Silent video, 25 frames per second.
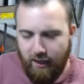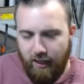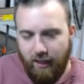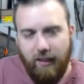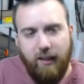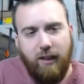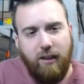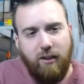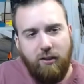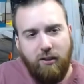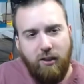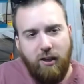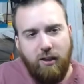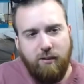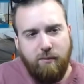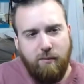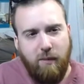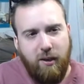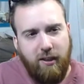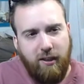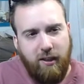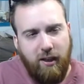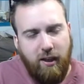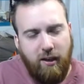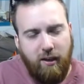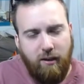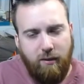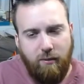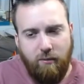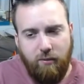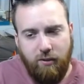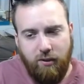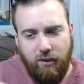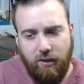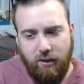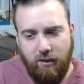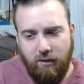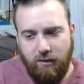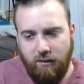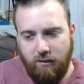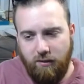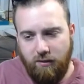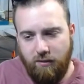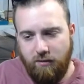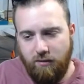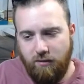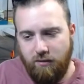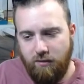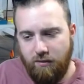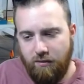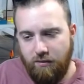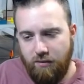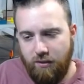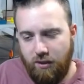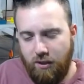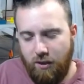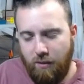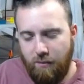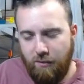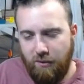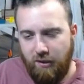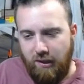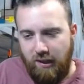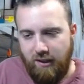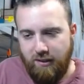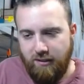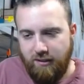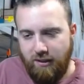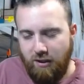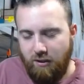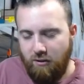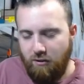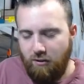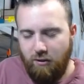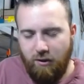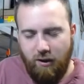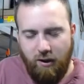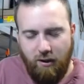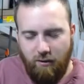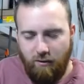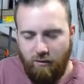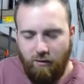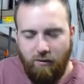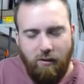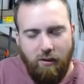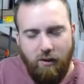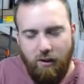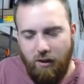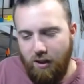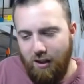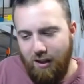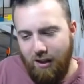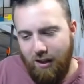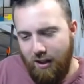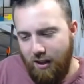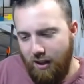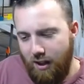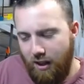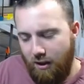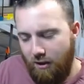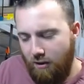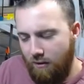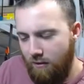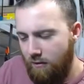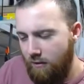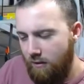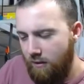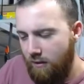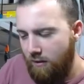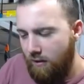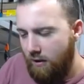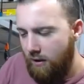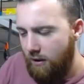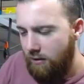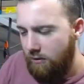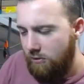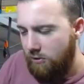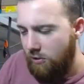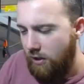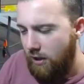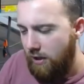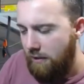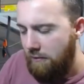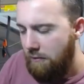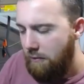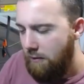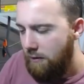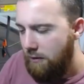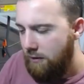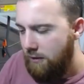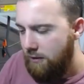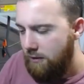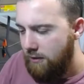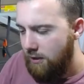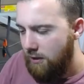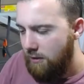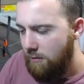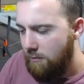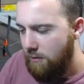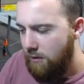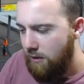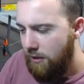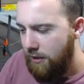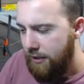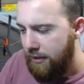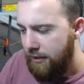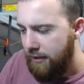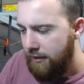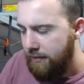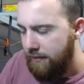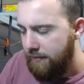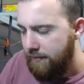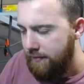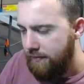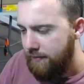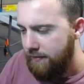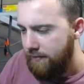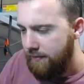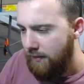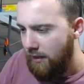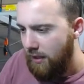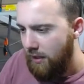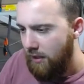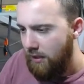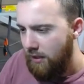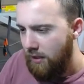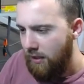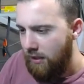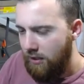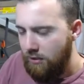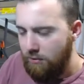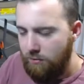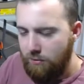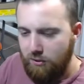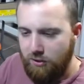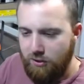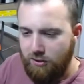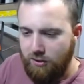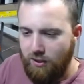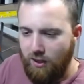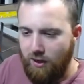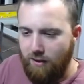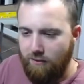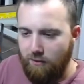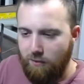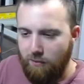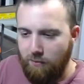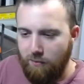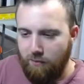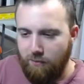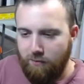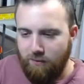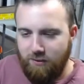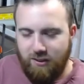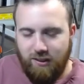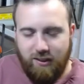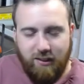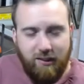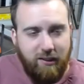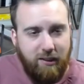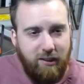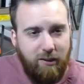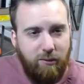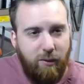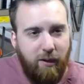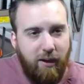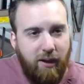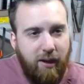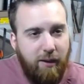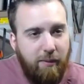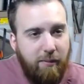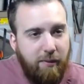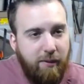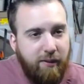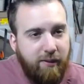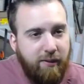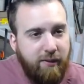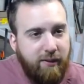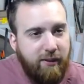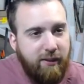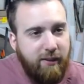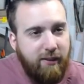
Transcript: then you guys might get it within a couple days. I don't know how. I don't know how July Fourth is gonna work. I guess we're just gonna have to see what happens.